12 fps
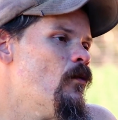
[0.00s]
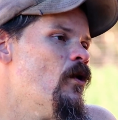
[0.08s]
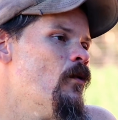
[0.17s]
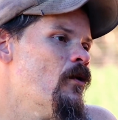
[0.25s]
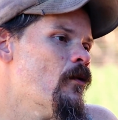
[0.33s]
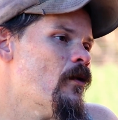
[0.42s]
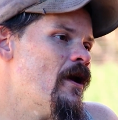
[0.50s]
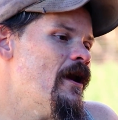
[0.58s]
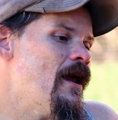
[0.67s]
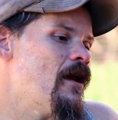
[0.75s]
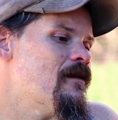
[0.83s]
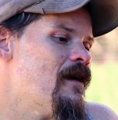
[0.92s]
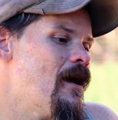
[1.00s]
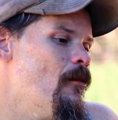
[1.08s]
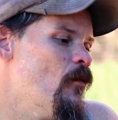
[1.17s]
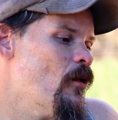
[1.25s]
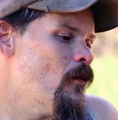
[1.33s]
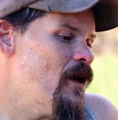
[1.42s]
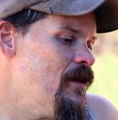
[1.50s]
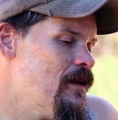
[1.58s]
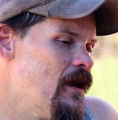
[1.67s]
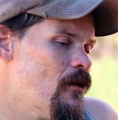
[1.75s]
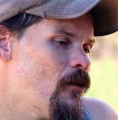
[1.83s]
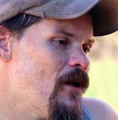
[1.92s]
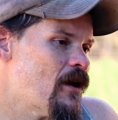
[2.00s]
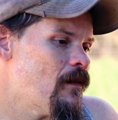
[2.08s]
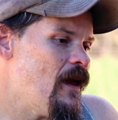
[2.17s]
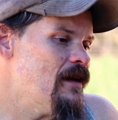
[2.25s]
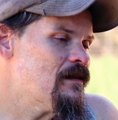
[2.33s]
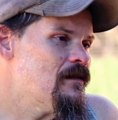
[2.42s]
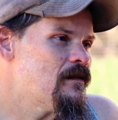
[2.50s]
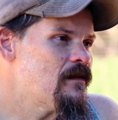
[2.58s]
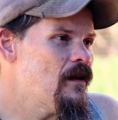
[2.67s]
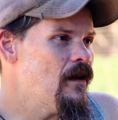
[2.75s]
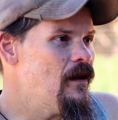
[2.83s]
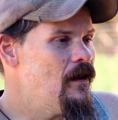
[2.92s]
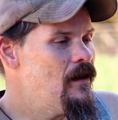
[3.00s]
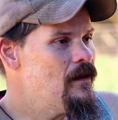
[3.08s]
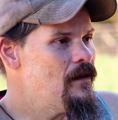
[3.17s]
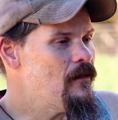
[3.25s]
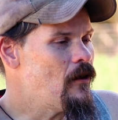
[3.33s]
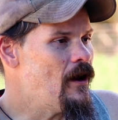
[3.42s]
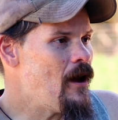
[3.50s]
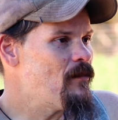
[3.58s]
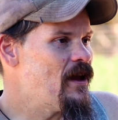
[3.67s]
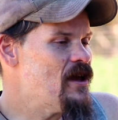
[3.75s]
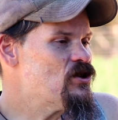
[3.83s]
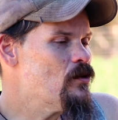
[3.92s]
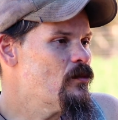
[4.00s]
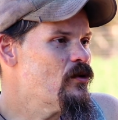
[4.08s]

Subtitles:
well, we were running out of time. We were waiting to get our rec license, our application